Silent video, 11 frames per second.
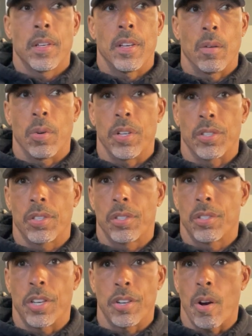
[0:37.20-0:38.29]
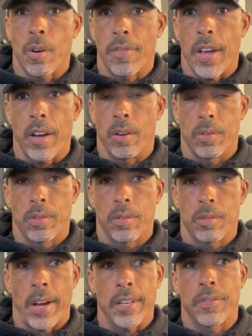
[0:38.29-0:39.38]
it was to no avail,
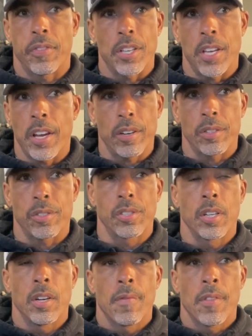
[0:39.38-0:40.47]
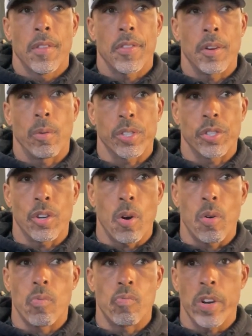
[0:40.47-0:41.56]
right? For years, there was
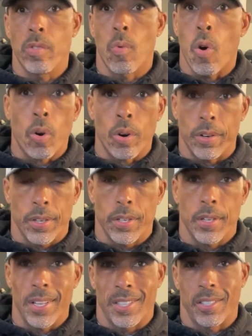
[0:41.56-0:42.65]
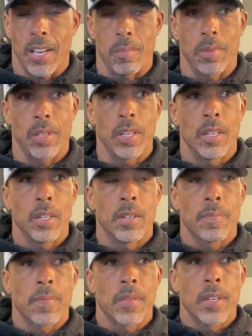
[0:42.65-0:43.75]
no reward, it seemed.
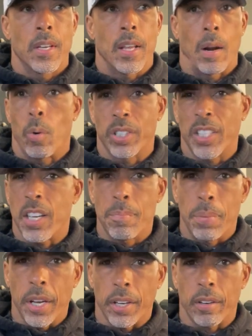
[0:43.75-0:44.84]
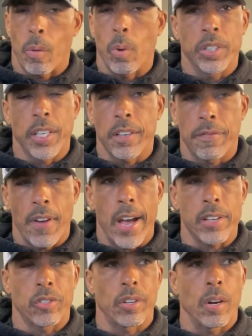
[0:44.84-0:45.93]
And I wasn't getting bigger, I wasn't getting
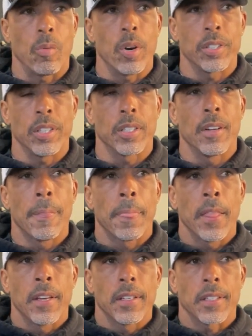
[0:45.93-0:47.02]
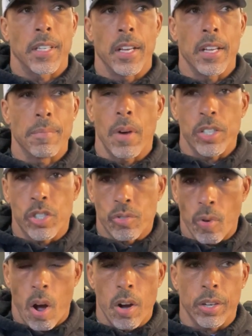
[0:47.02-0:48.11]
faster, I wasn't getting much
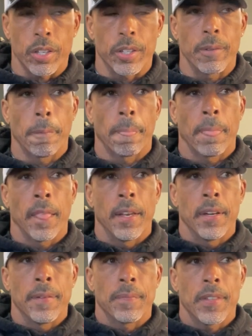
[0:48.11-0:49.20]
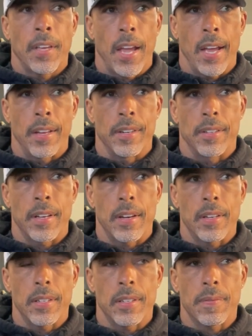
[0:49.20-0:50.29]
stronger. And
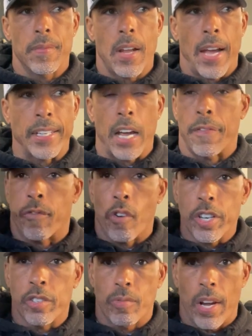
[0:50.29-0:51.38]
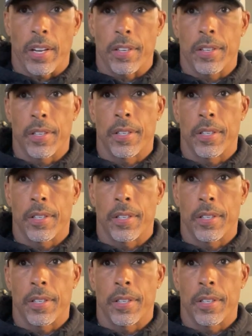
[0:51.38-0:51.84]
I got frustrated